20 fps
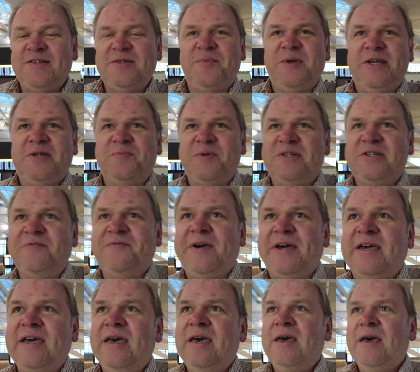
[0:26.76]
to be
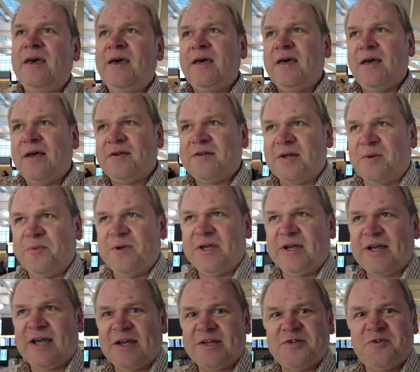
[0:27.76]
specific. So I'm with
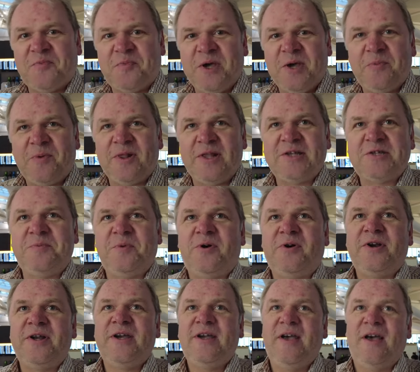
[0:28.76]
a cast of people this
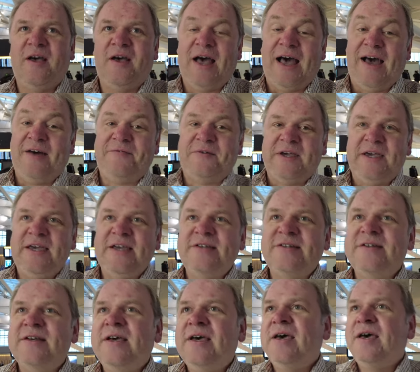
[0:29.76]
morning,
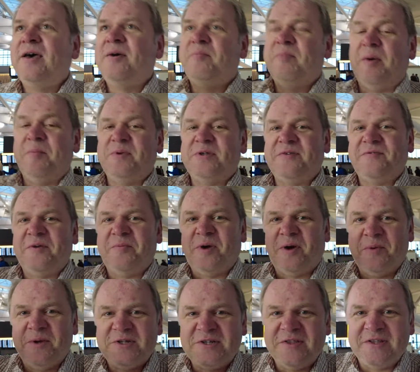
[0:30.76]
AvGeeks, members of the
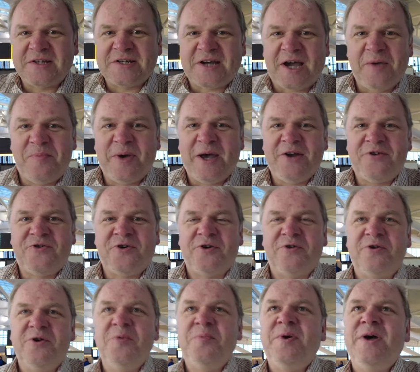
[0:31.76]
Moments in the Sky Patreon group.